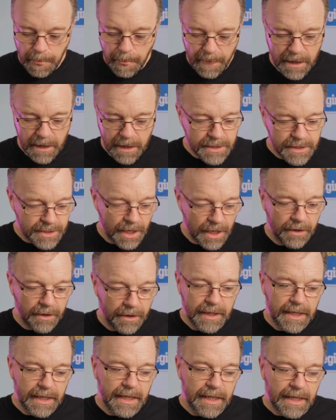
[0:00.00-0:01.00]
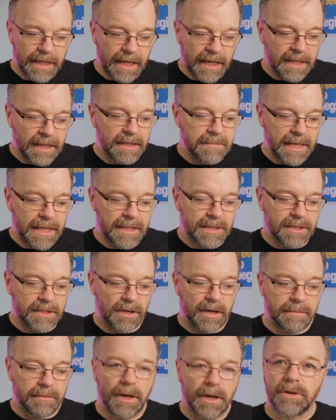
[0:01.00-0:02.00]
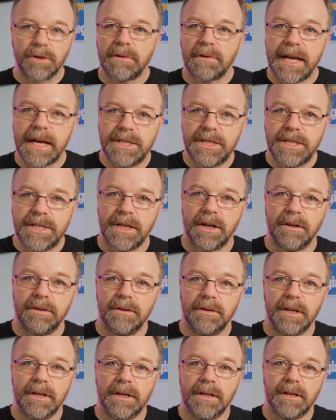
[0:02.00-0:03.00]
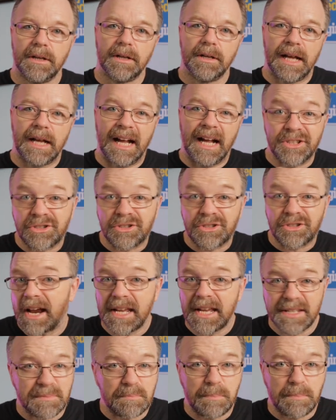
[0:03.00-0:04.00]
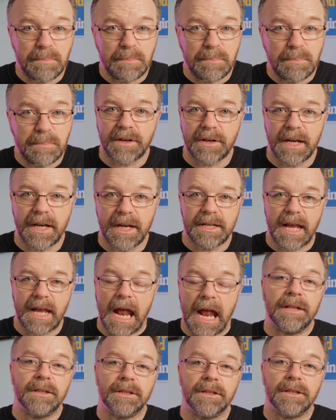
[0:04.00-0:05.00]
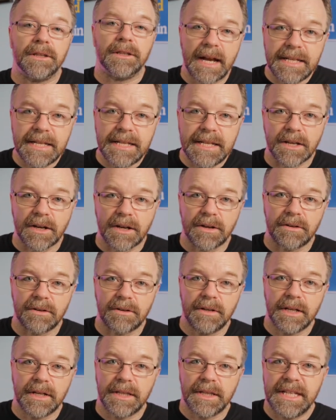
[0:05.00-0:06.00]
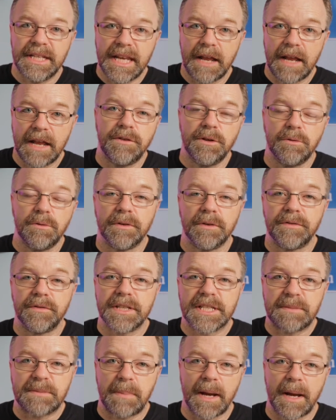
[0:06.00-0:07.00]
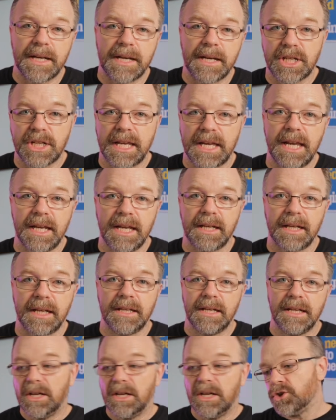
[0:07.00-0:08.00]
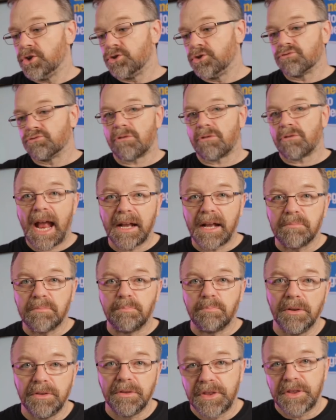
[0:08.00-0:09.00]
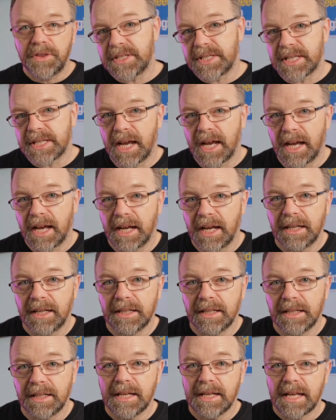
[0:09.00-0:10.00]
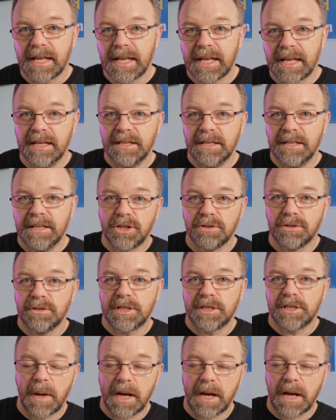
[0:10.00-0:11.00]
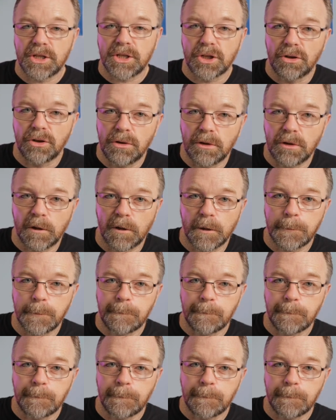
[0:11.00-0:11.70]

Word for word: So, in the meantime, Horatio, Andrea's best friend, and Lorenzo, the nephew of the Spanish king, drag Balthazar into the Spanish court